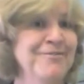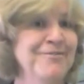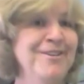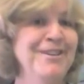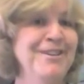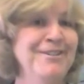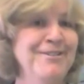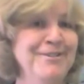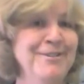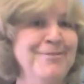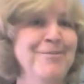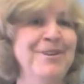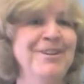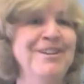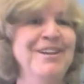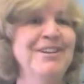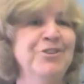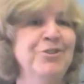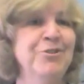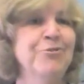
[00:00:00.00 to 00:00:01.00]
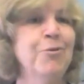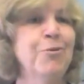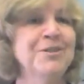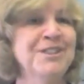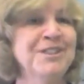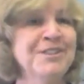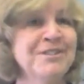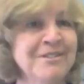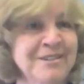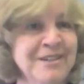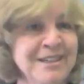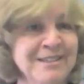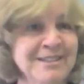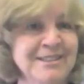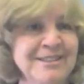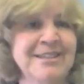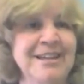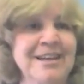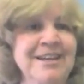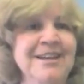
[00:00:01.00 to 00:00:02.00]
effective communication, of course, is
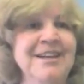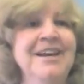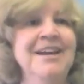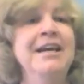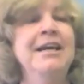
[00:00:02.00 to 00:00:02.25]
listening,